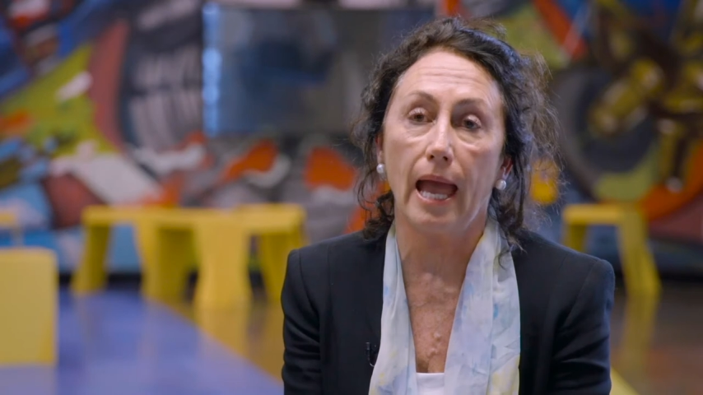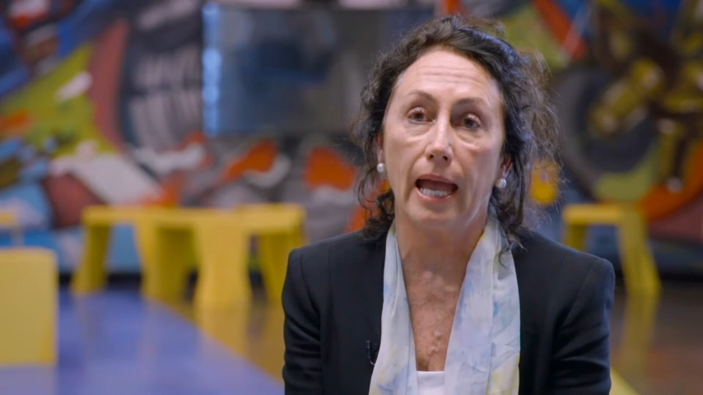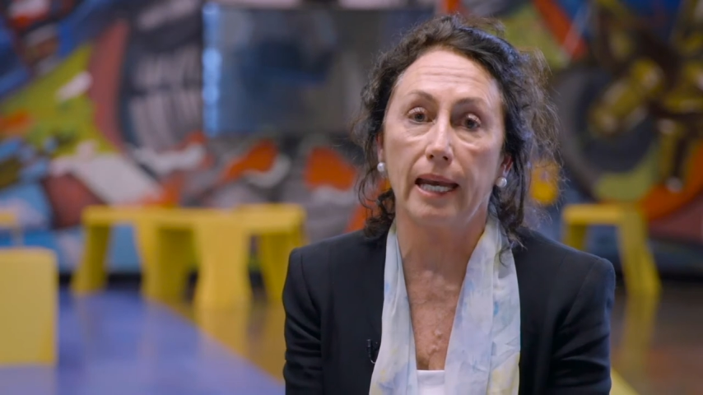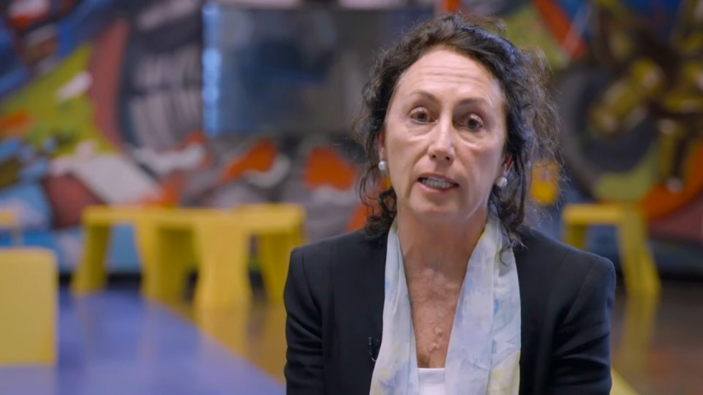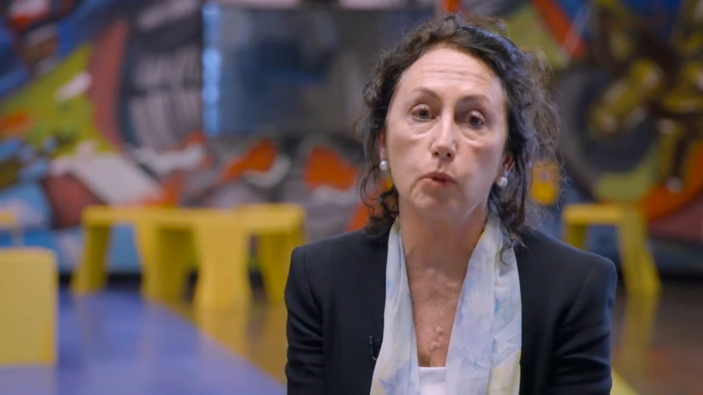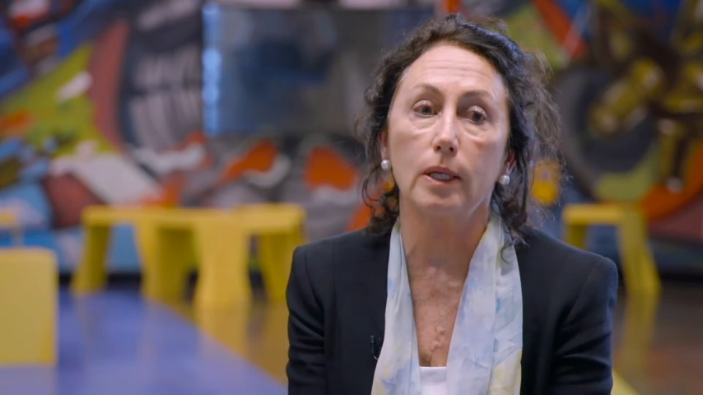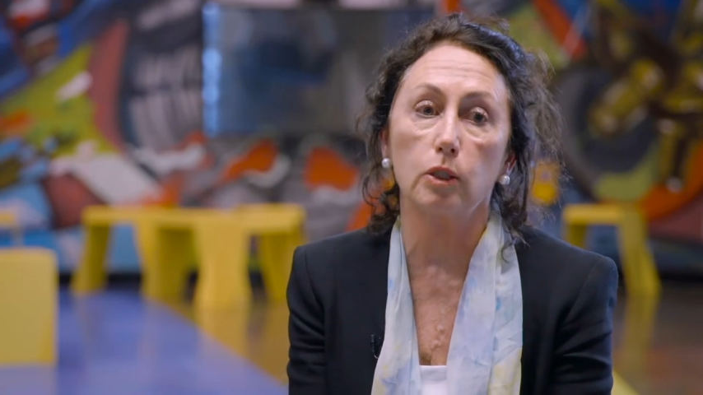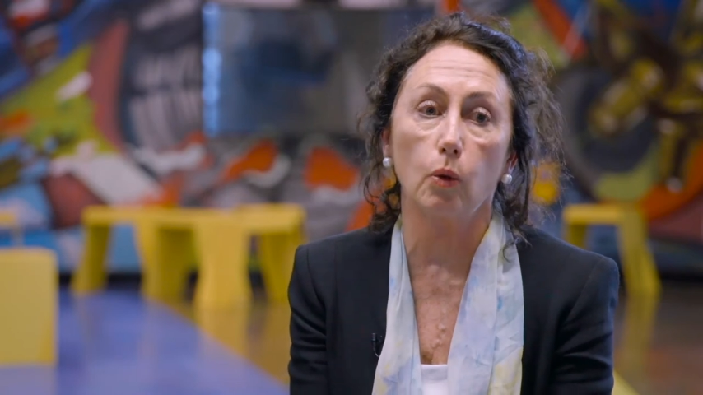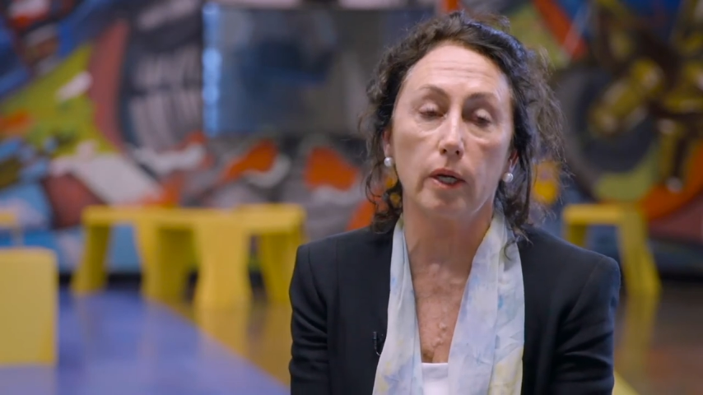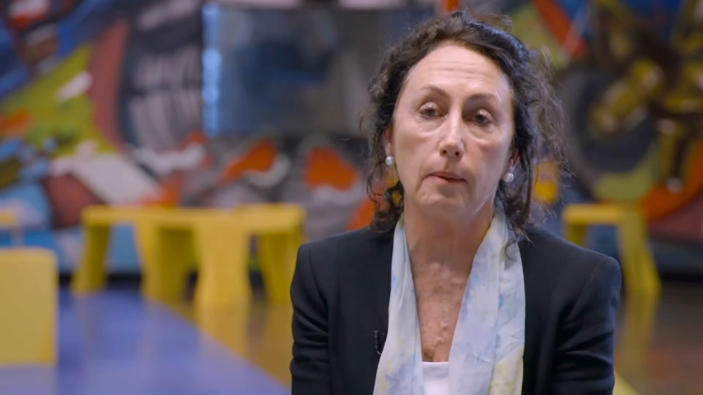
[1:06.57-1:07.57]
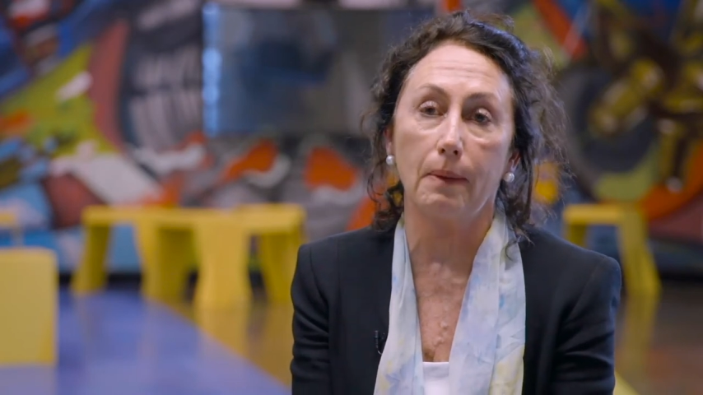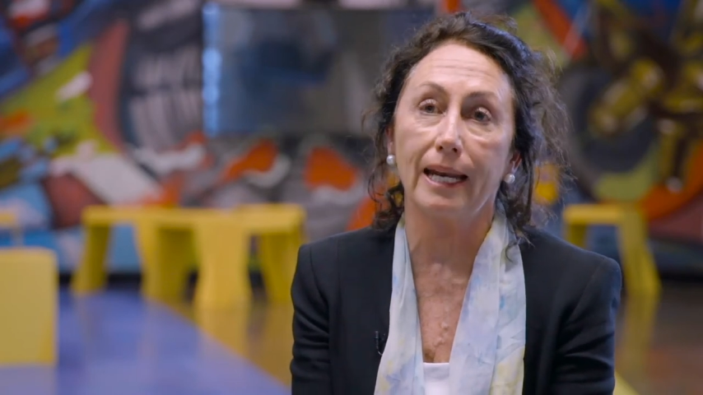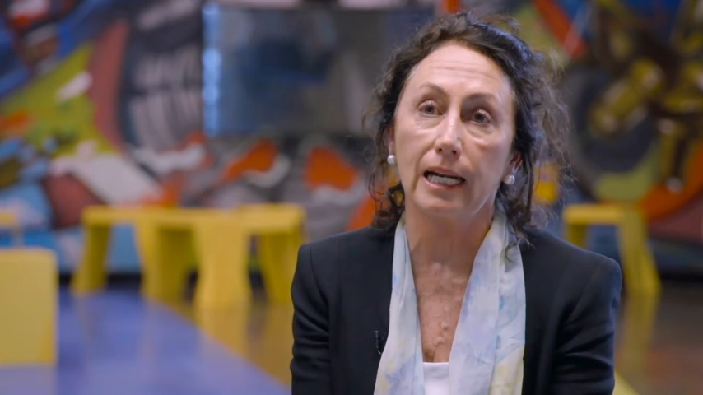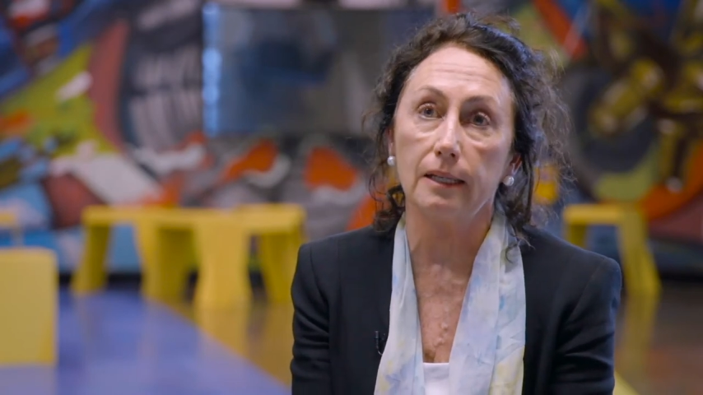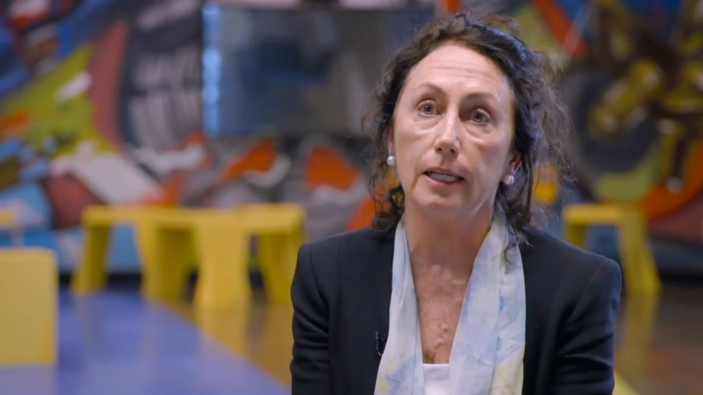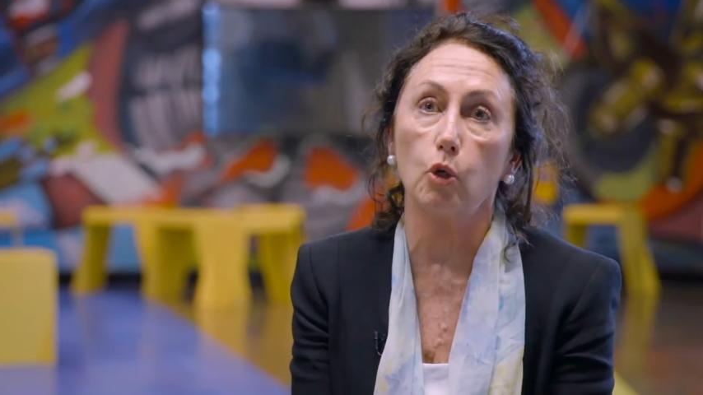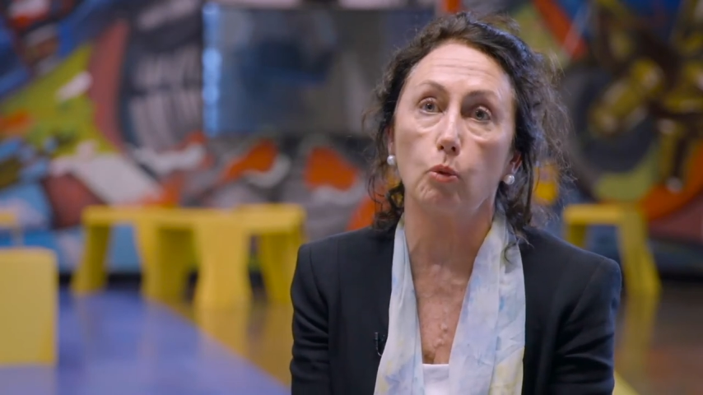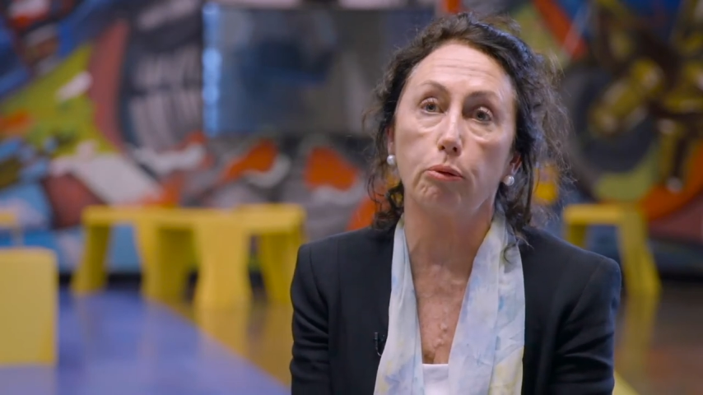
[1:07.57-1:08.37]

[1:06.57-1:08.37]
and as we're talking about a clinical